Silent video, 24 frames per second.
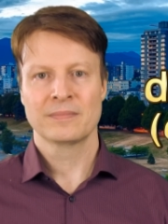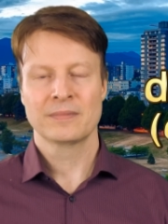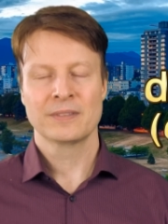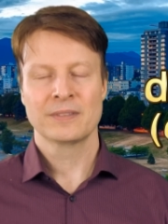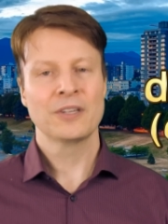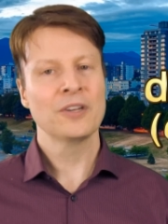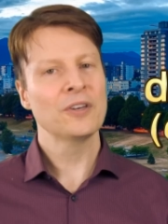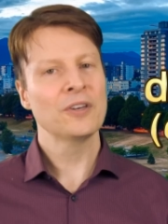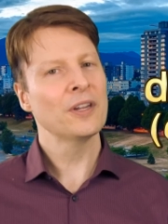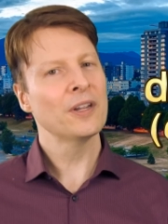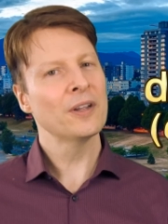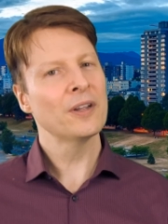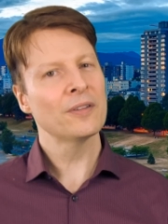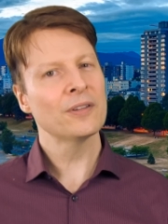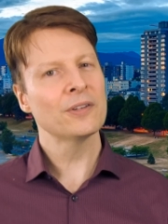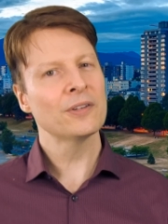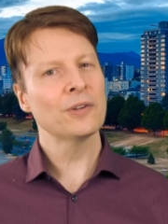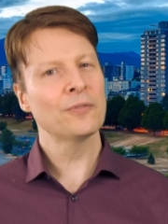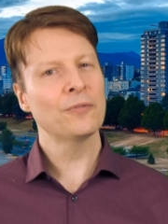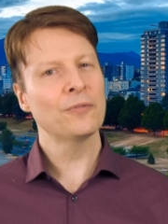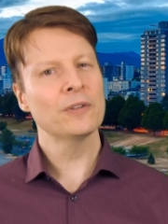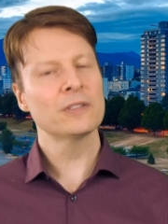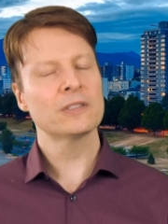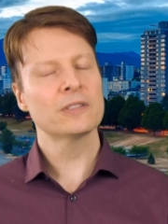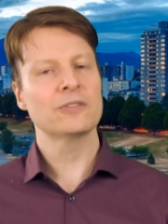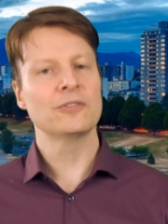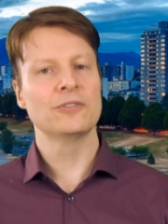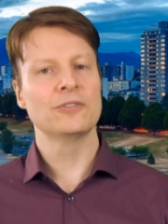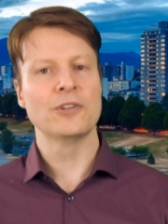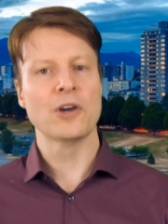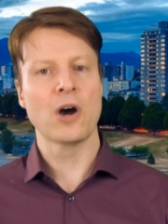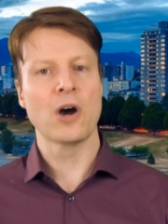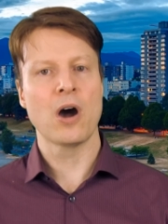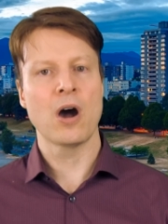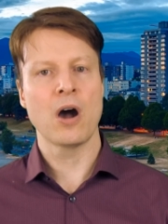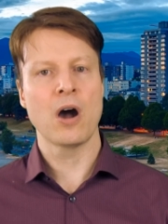Can you hear the difference?
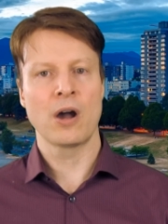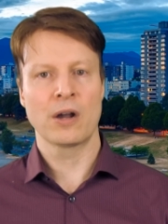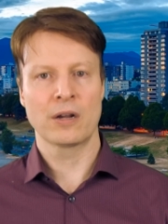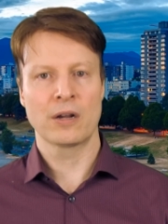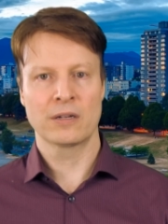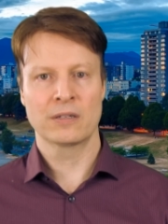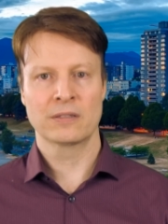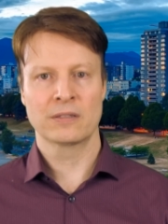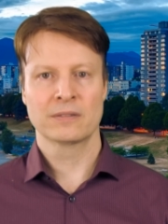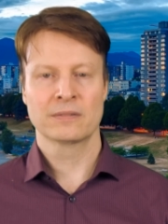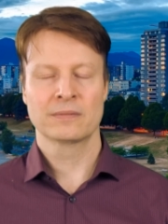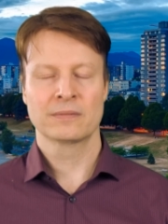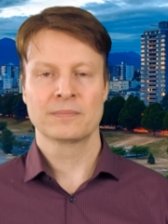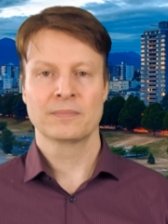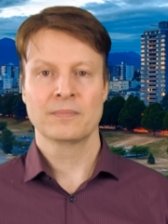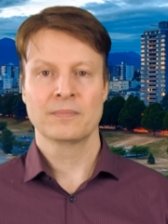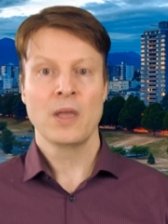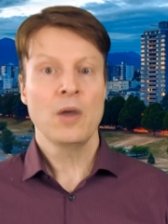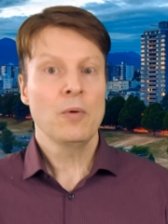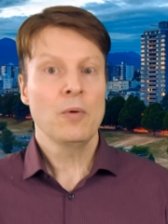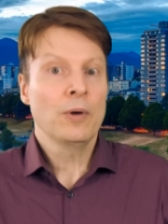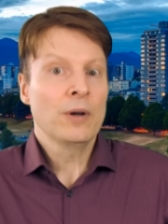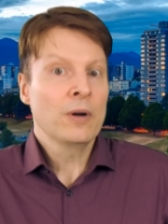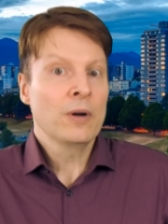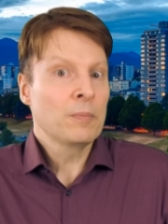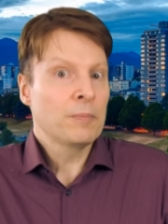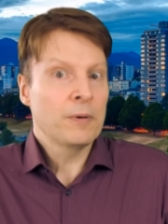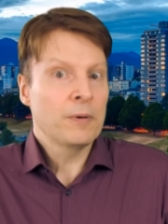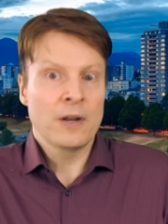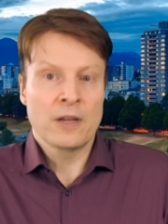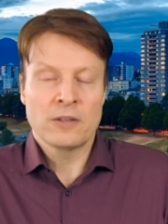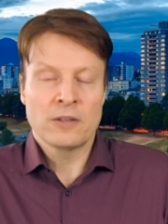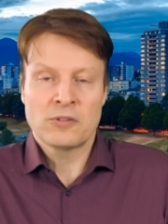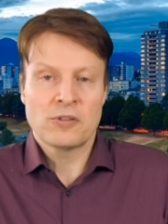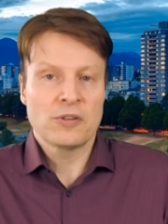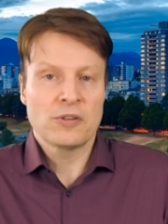Dog. We don't
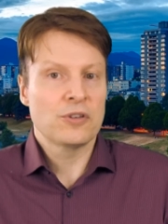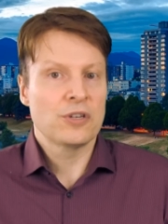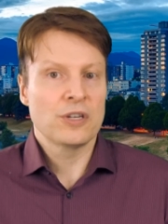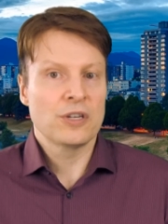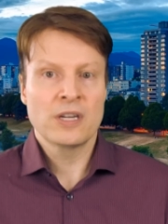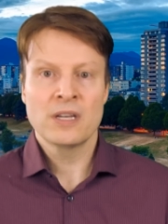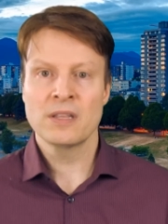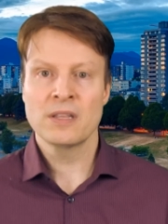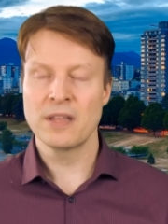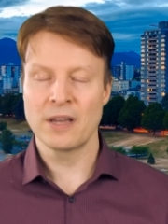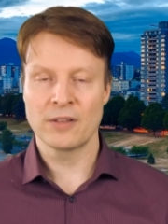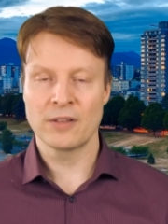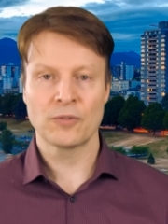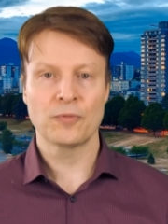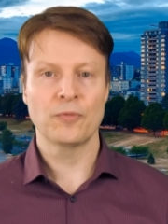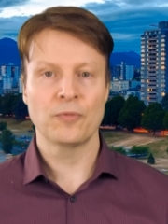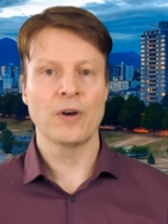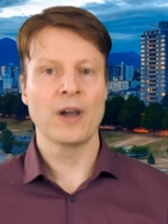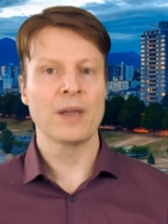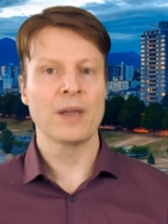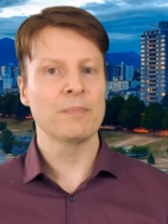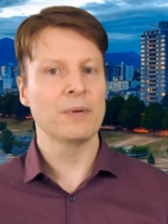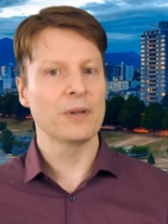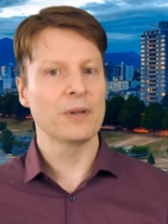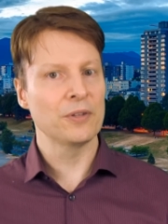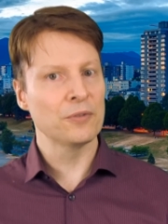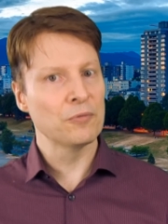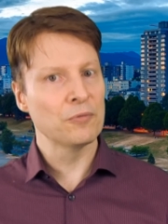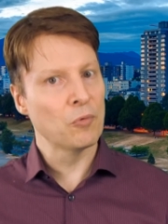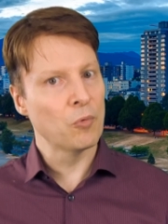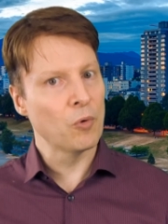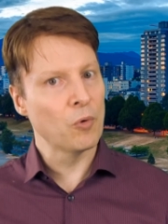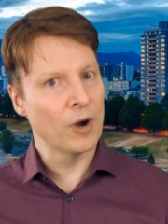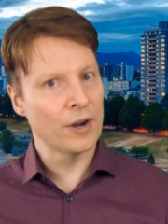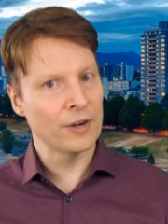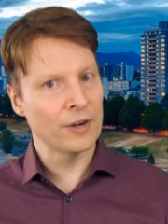pronounce the G, that's fine, but you
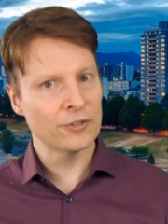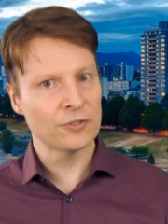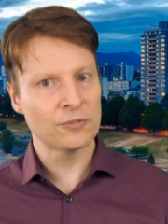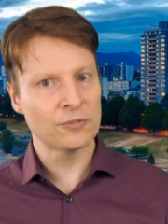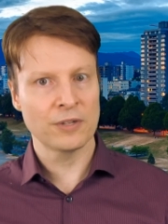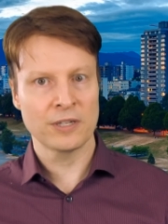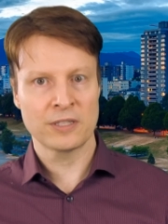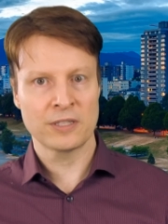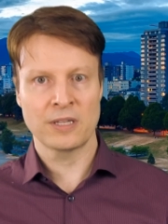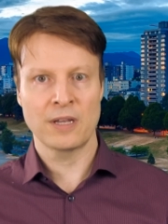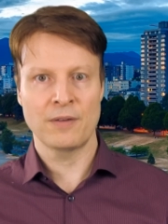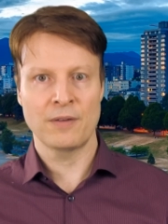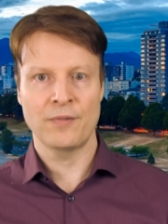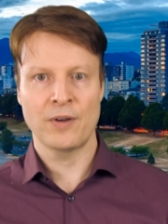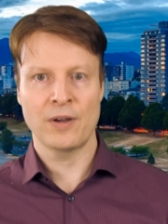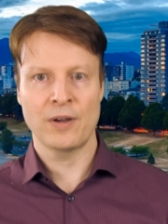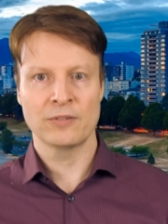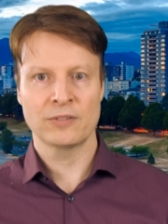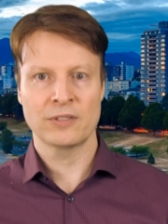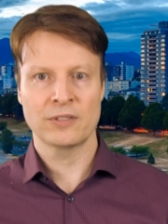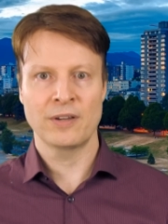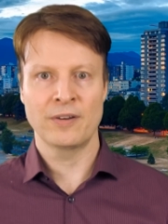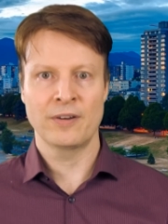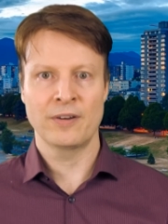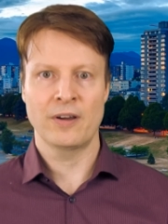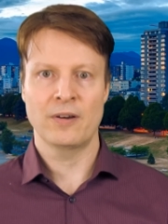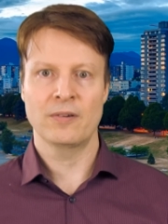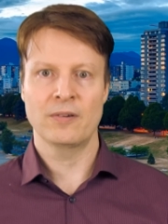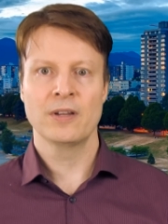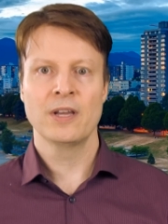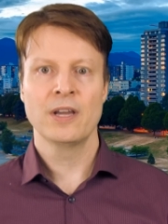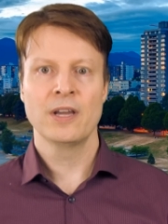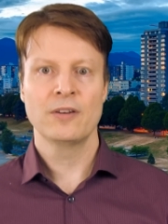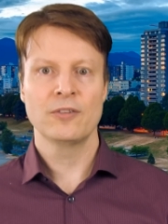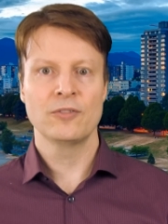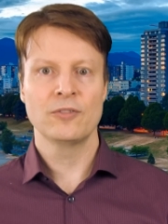want to stretch that vowel sound out.
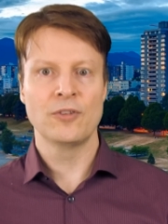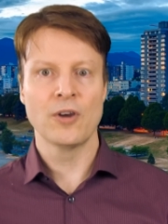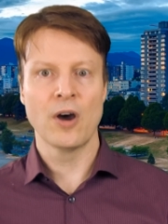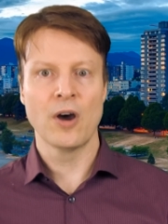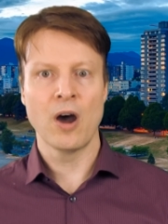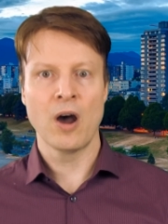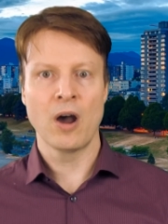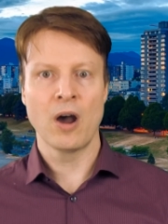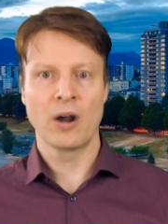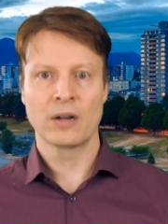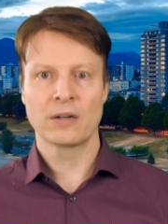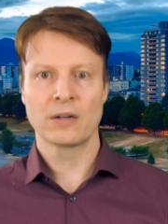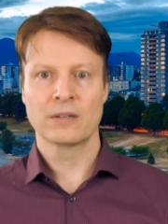Dog.